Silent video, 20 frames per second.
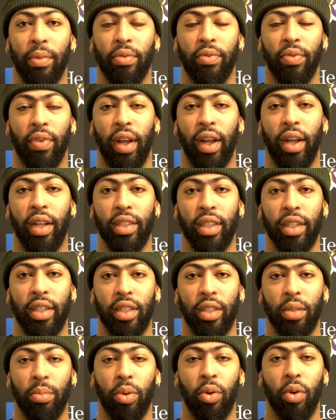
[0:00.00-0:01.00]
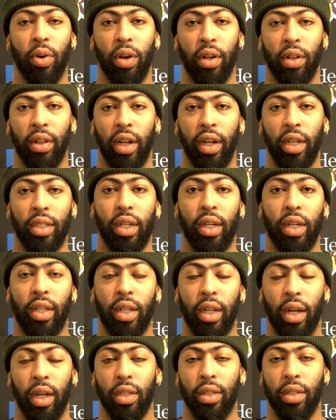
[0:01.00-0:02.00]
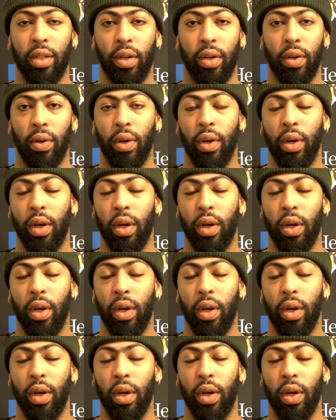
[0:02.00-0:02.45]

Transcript: fans and the support and things like that. So